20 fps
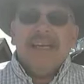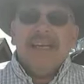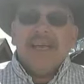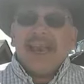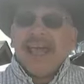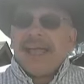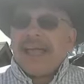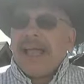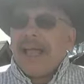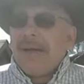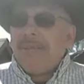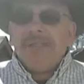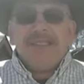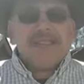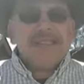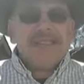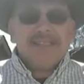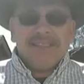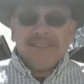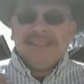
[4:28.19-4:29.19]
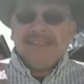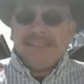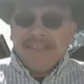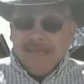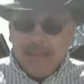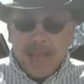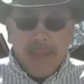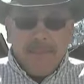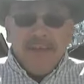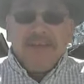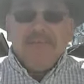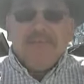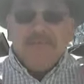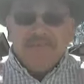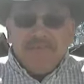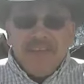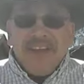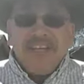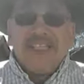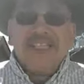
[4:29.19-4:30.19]
Like I was I mean,
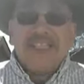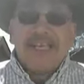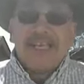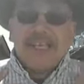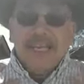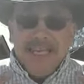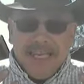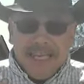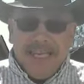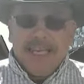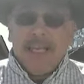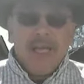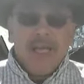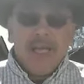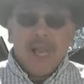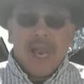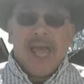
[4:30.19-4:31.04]
physically ill.